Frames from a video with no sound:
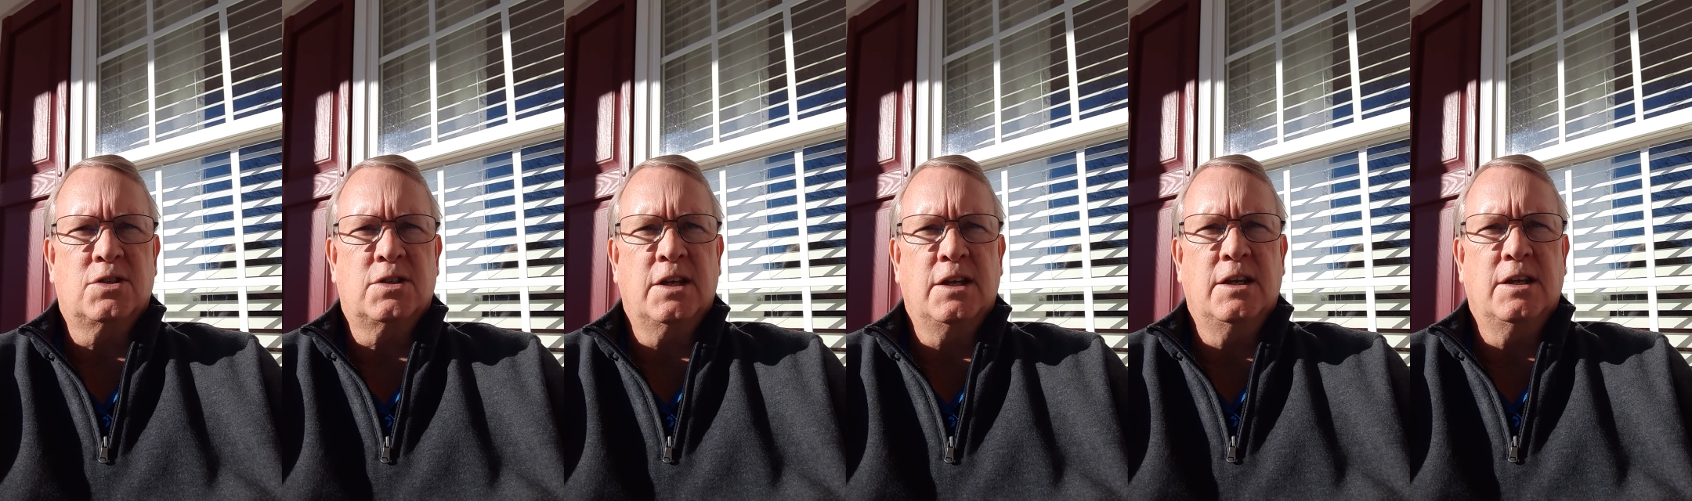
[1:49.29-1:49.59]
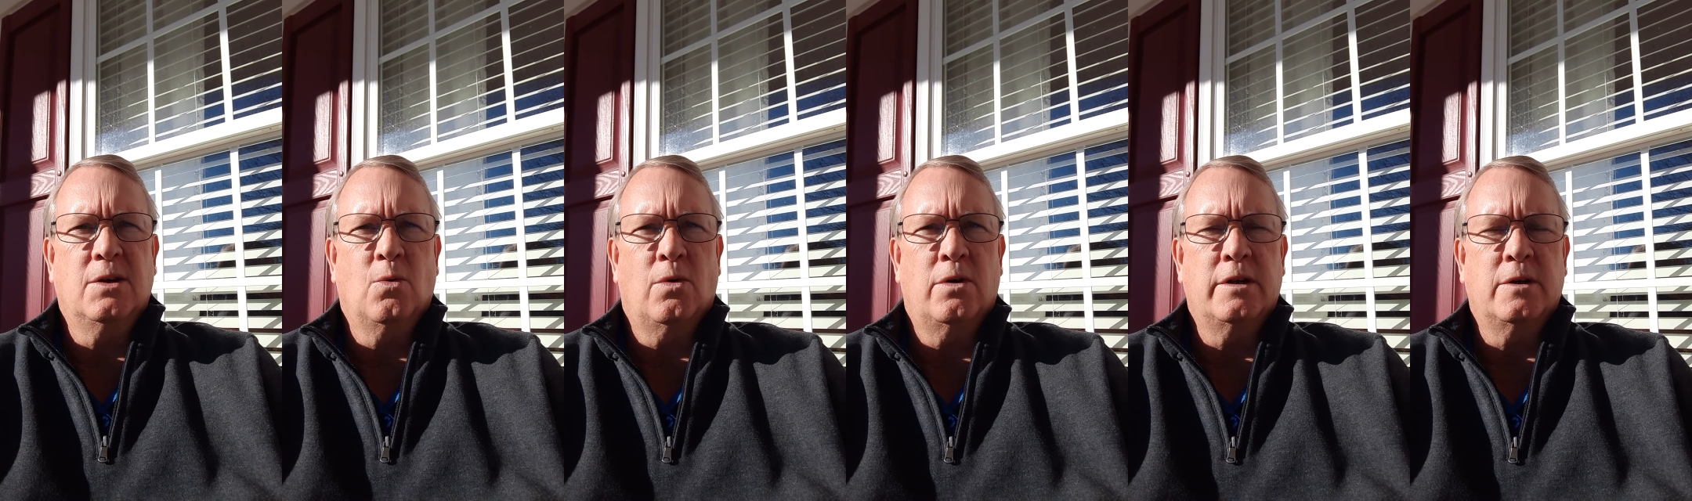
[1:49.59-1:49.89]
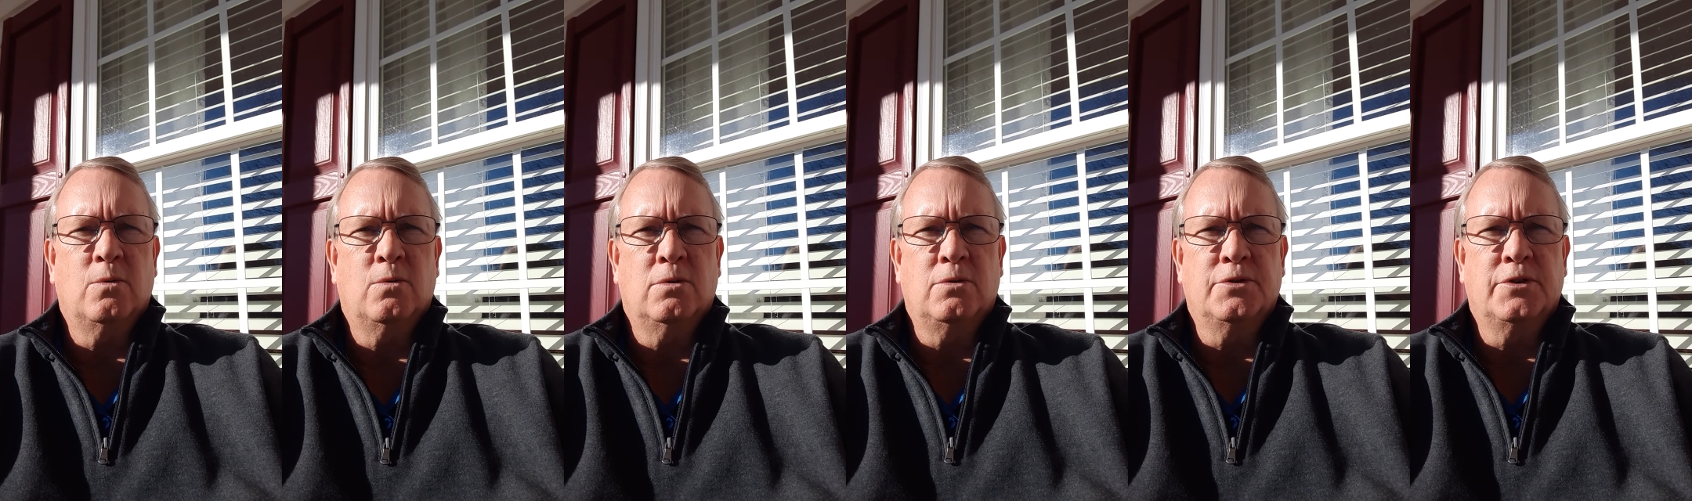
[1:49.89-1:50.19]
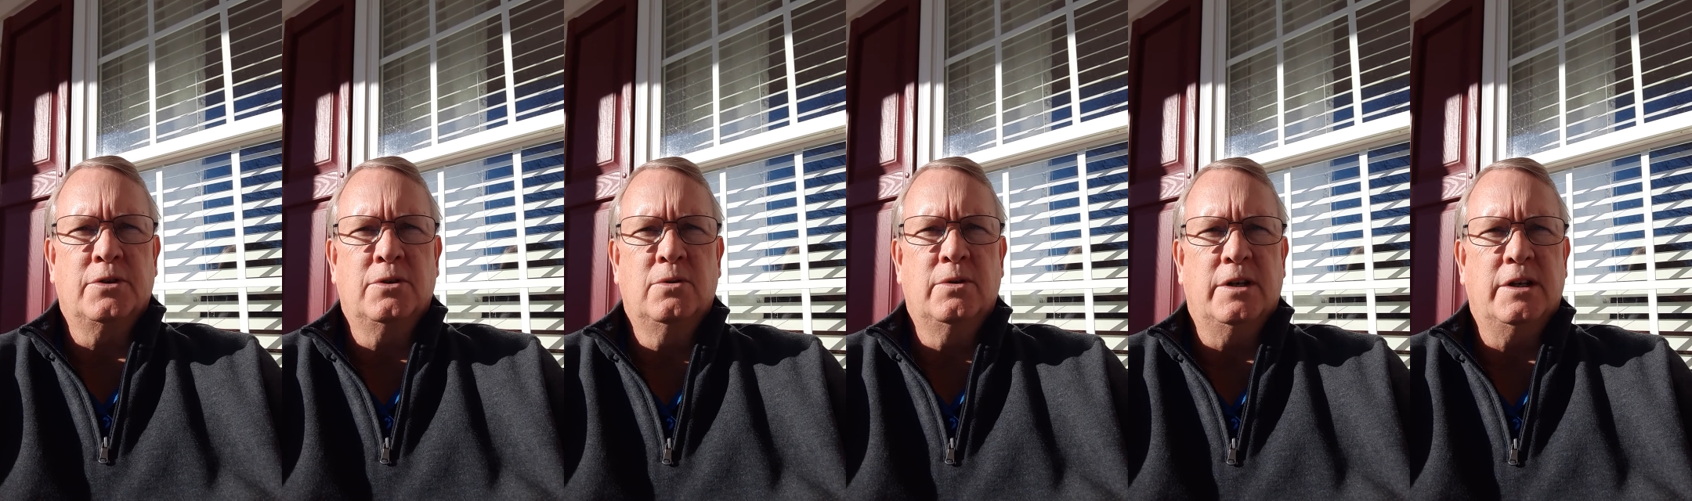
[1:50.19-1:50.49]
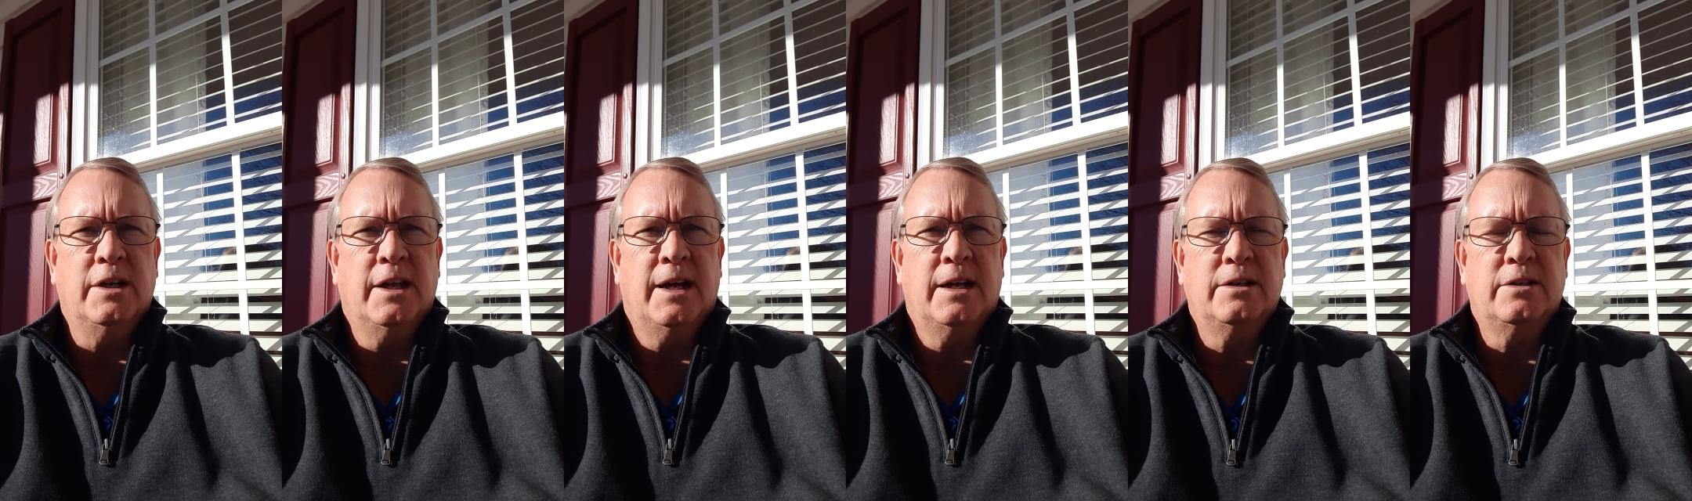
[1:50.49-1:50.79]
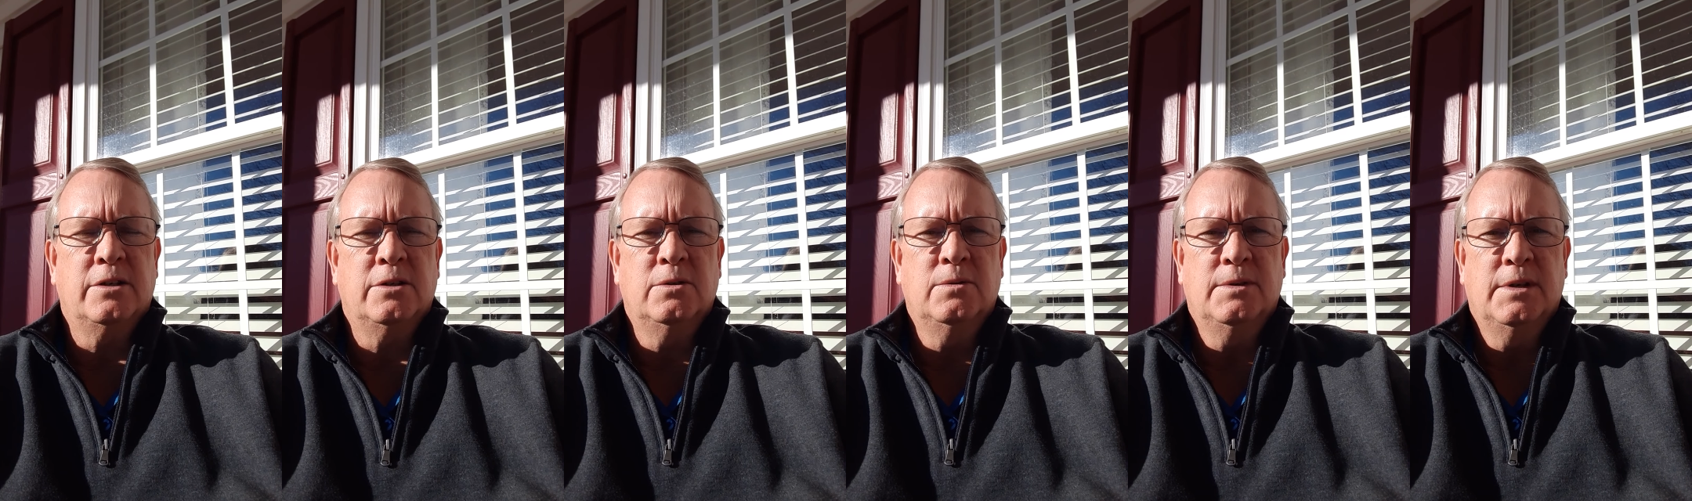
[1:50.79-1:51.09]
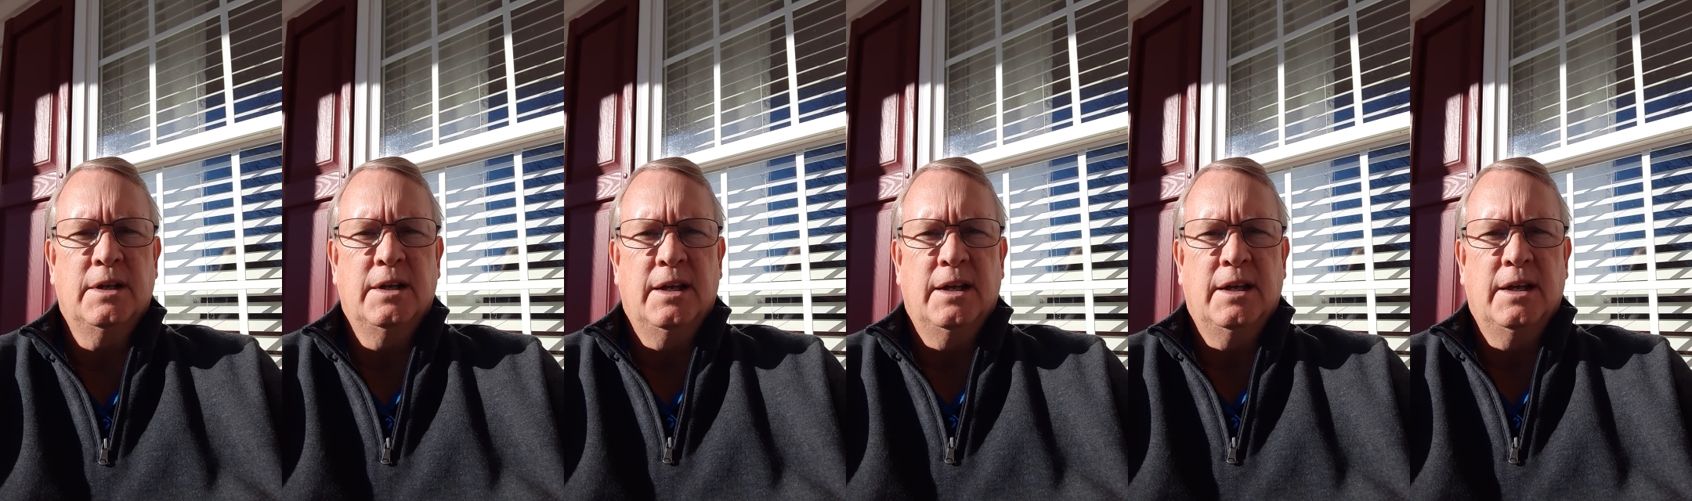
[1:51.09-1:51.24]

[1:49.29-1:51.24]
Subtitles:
seeing what it will do and not do,